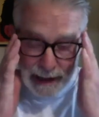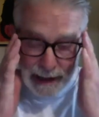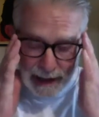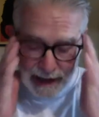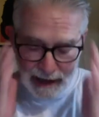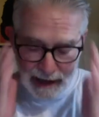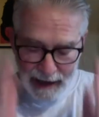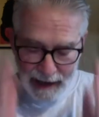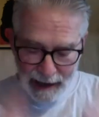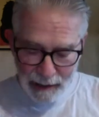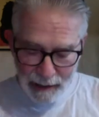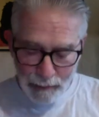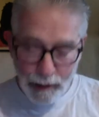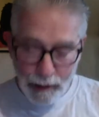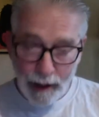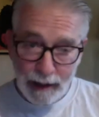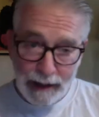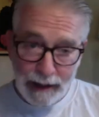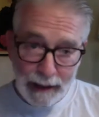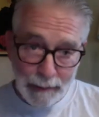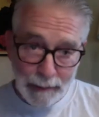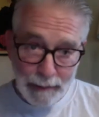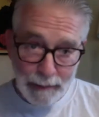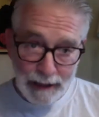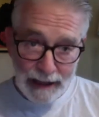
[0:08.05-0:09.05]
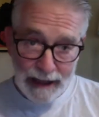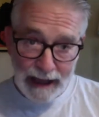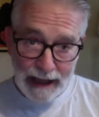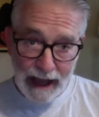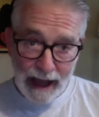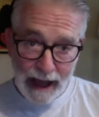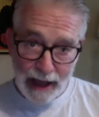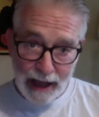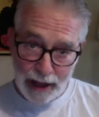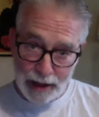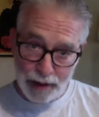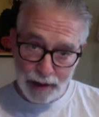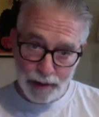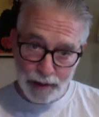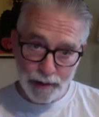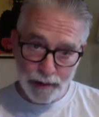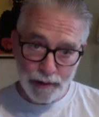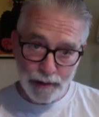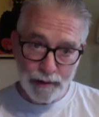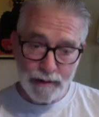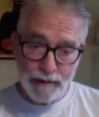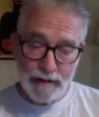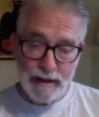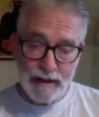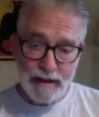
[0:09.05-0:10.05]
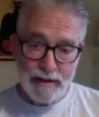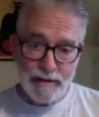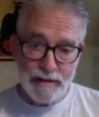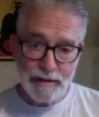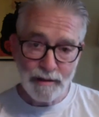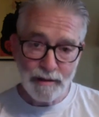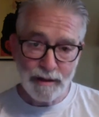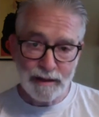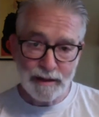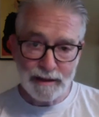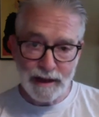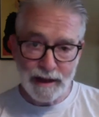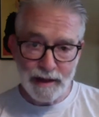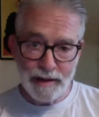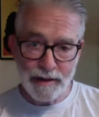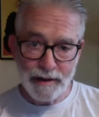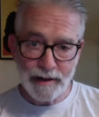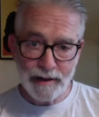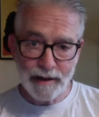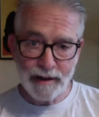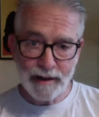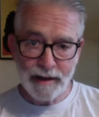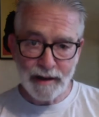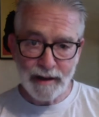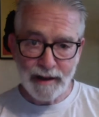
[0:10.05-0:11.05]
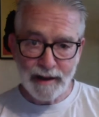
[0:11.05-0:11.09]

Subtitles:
welcoming you to another